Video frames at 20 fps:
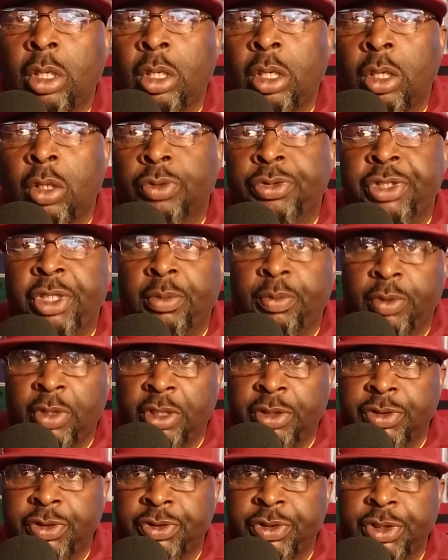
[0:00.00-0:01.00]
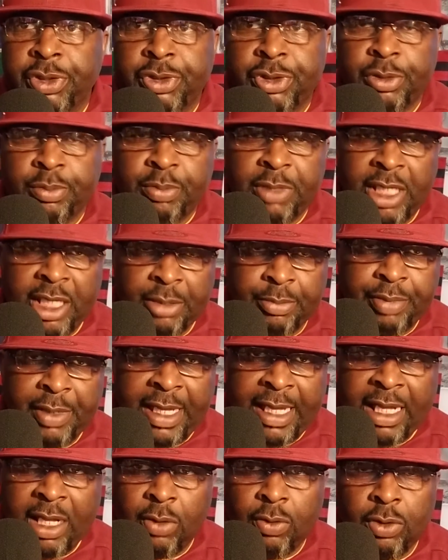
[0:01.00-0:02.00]
Hotel brothers and sisters, Black
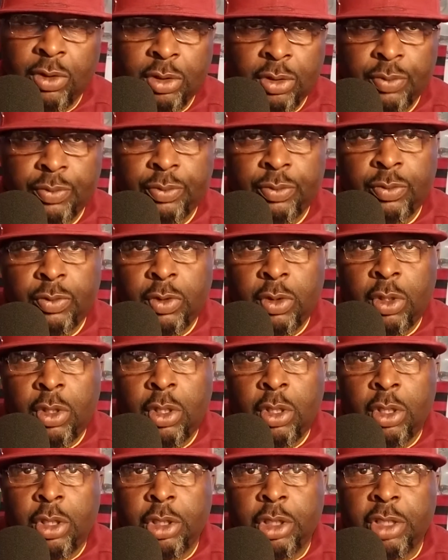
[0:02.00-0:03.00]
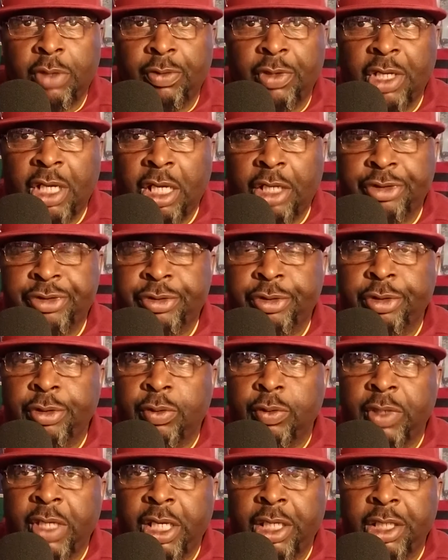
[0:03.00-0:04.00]
Power. Giving honor to the
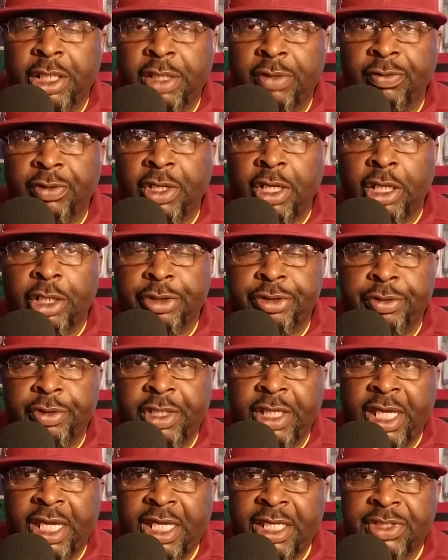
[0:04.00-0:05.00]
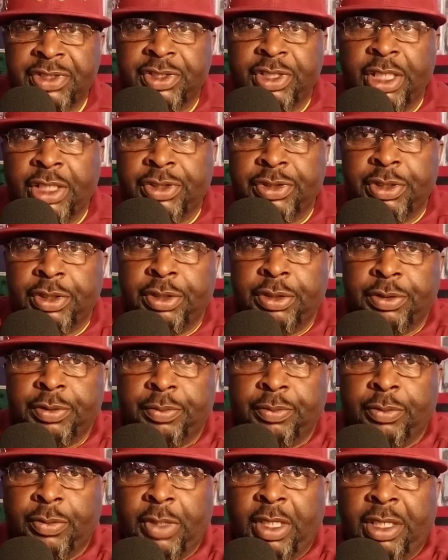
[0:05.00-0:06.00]
Creator, giving honor to the
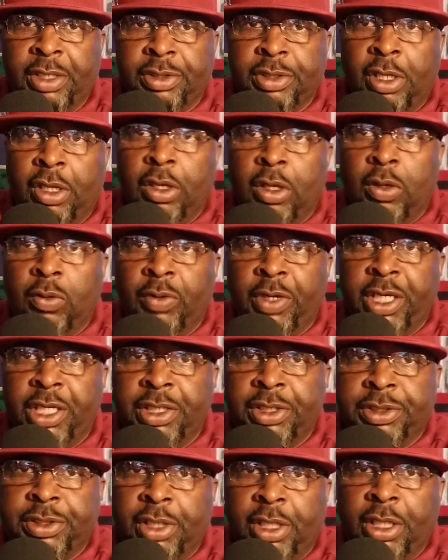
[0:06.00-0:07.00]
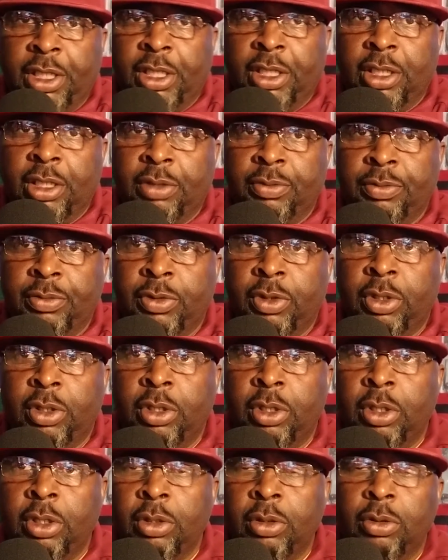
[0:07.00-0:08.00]
ancestors. As always,
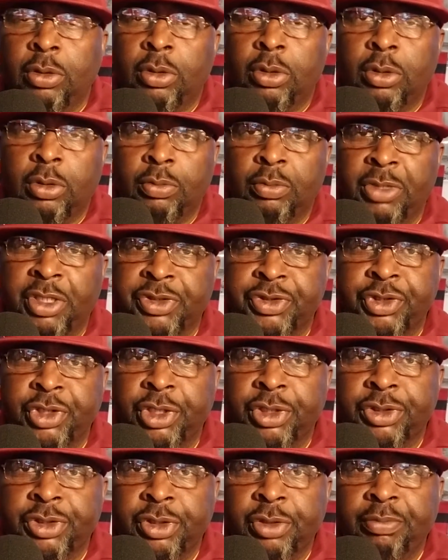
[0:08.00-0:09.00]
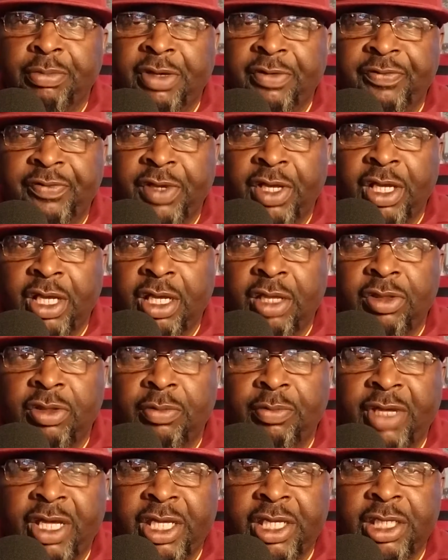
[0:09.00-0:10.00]
my sister, my
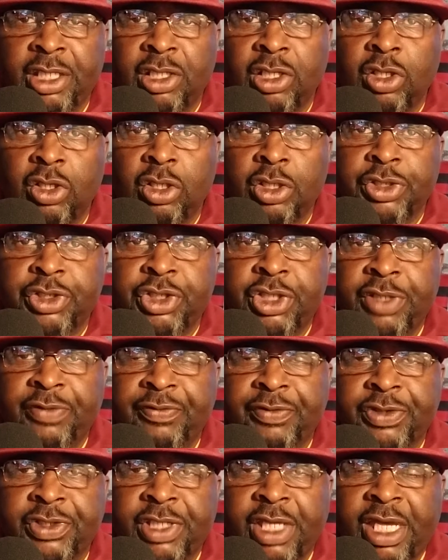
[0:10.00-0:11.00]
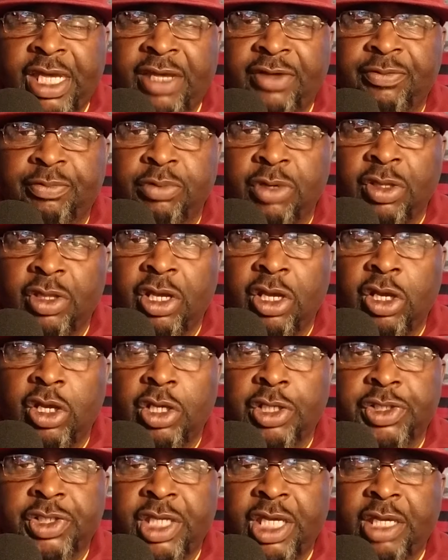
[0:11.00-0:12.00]
father, my in-laws, Chief of Staff, Brother
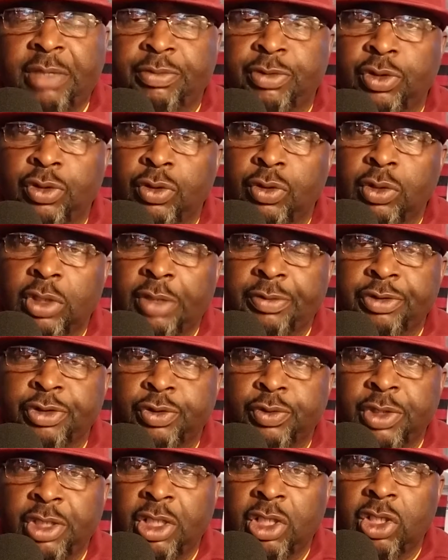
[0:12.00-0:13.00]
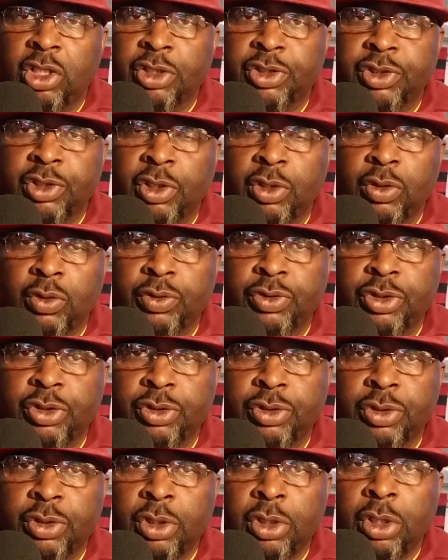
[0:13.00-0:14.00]
Harris Abdul of the Street Law
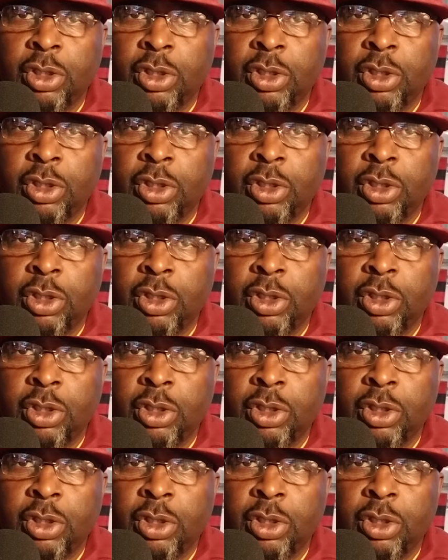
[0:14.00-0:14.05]
Soldiers,